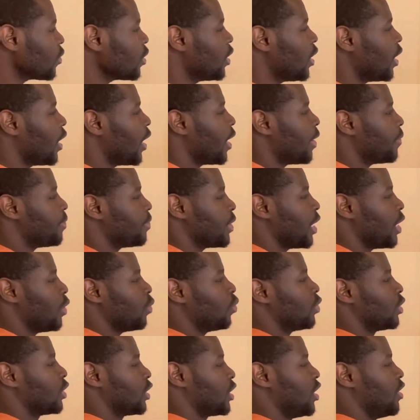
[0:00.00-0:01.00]
and that
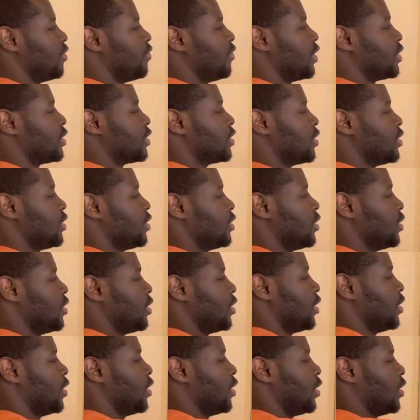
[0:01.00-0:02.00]
will give us
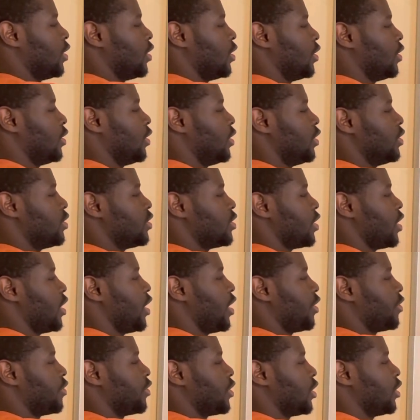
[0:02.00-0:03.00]
this
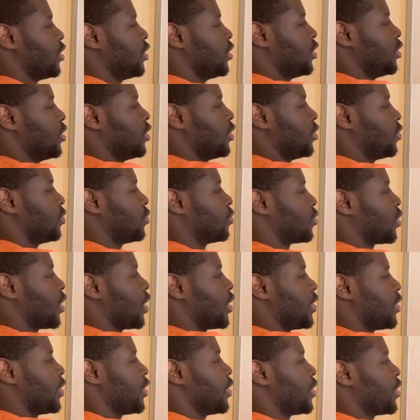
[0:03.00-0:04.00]
area
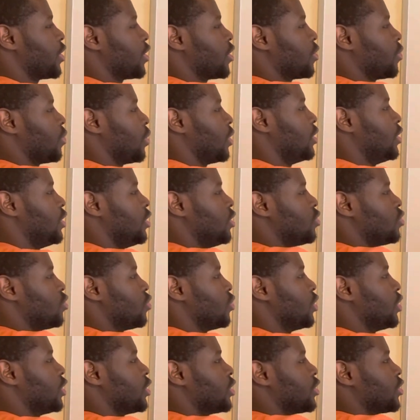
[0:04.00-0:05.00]
right here where these two
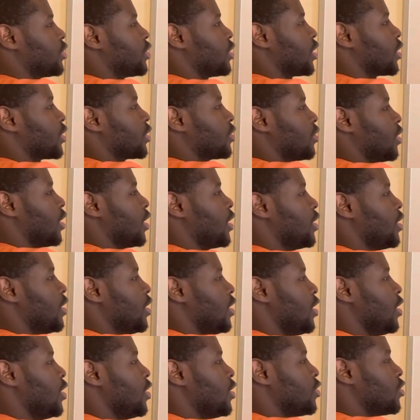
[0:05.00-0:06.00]
intersect, right?
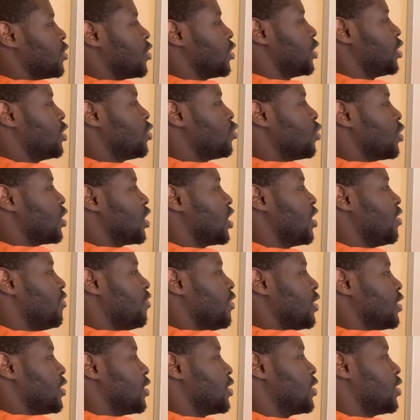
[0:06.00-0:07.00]
So this will give
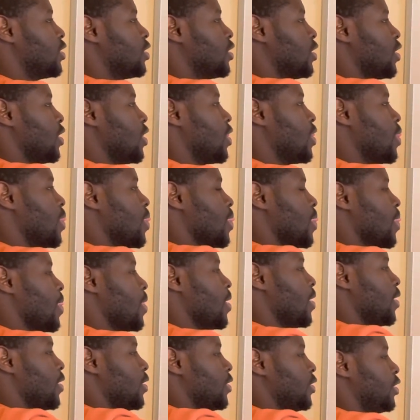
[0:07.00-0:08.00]
us
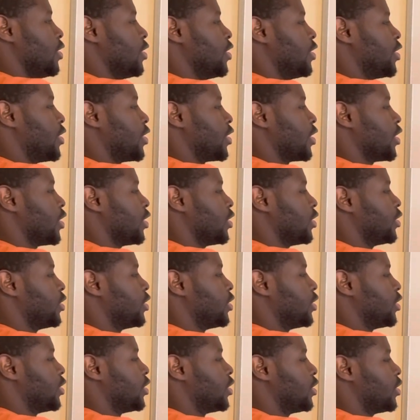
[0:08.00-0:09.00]
the area
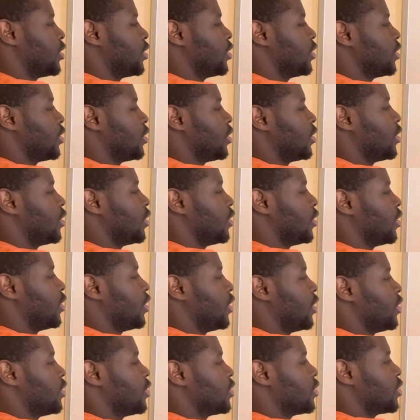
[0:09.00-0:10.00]
under
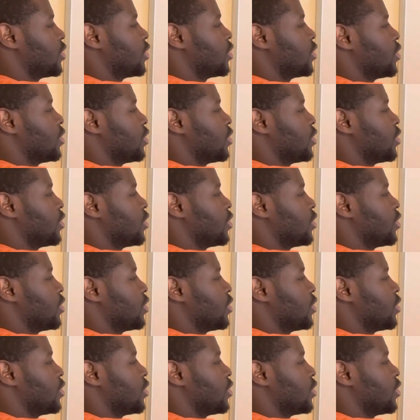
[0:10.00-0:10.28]
this